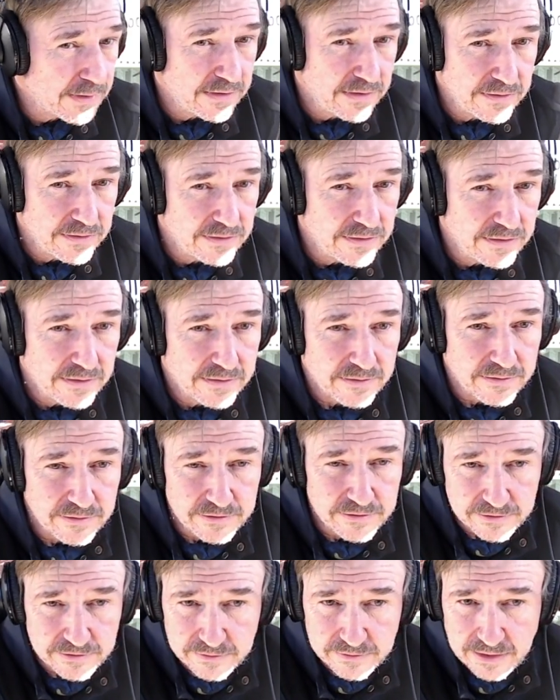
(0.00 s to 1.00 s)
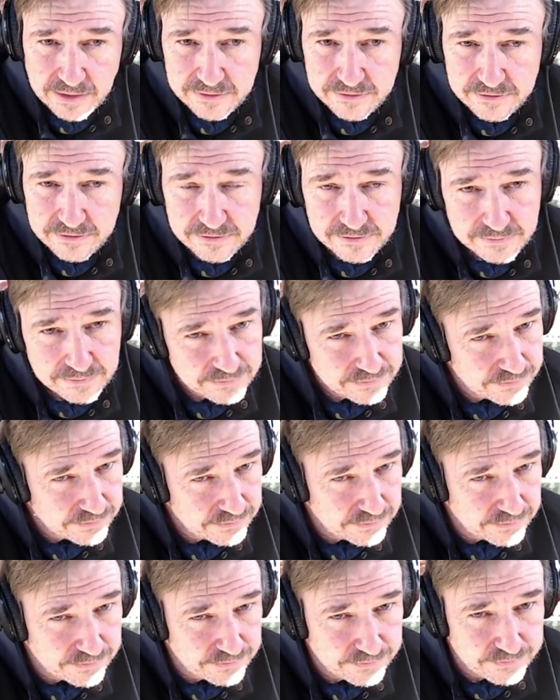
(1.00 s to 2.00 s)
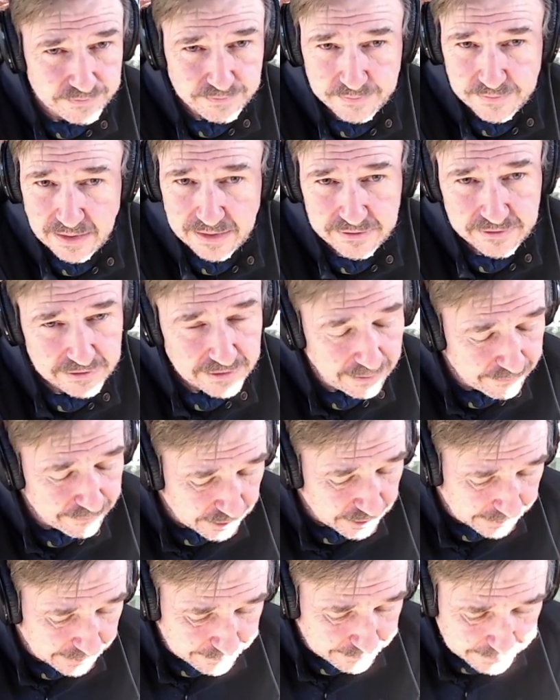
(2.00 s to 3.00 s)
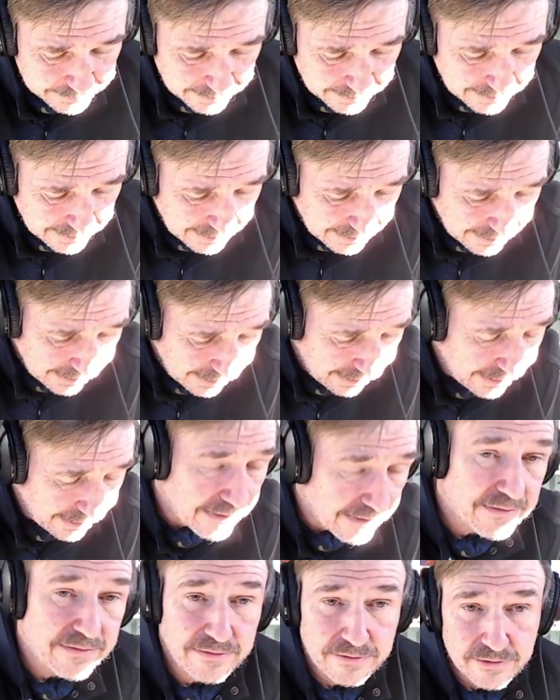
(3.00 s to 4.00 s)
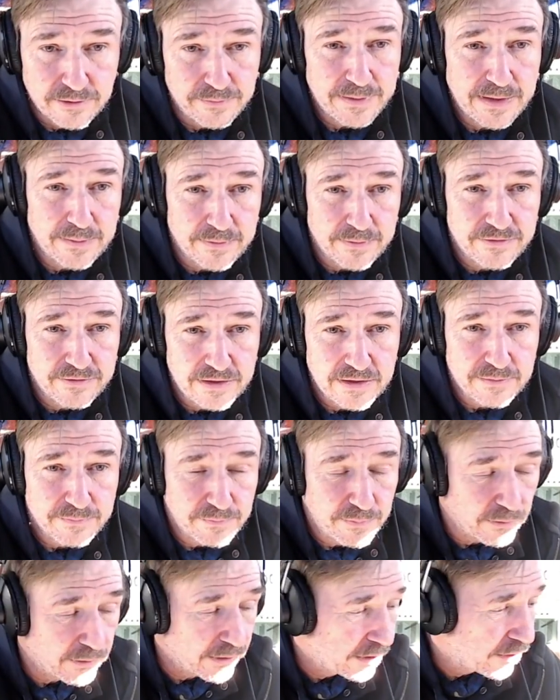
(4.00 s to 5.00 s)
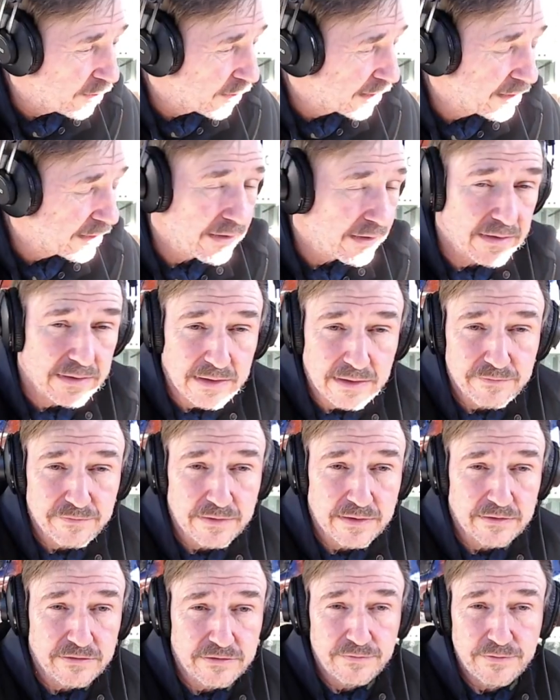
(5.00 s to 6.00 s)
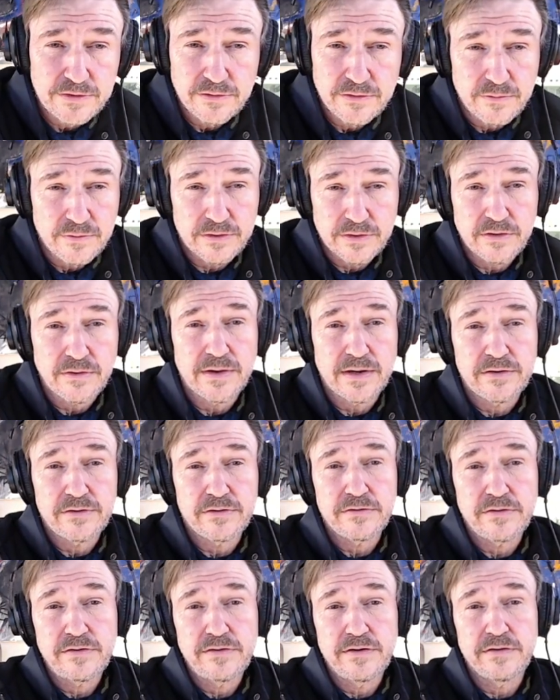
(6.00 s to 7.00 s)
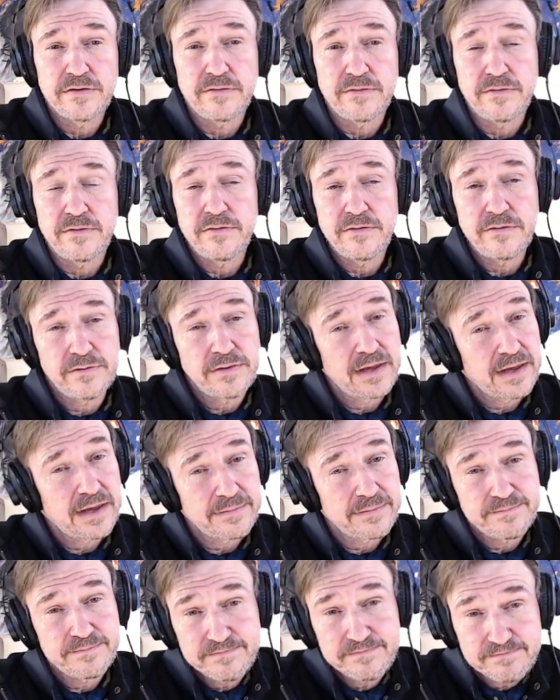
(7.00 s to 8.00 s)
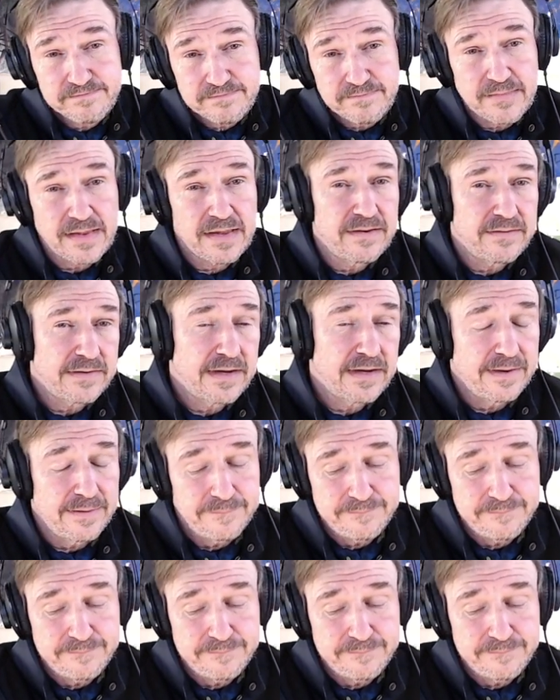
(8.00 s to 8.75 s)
in theaters, so that's something. And you'll be able to see it pretty quickly on Netflix if you don't want to go out to the theater and do that. Okay.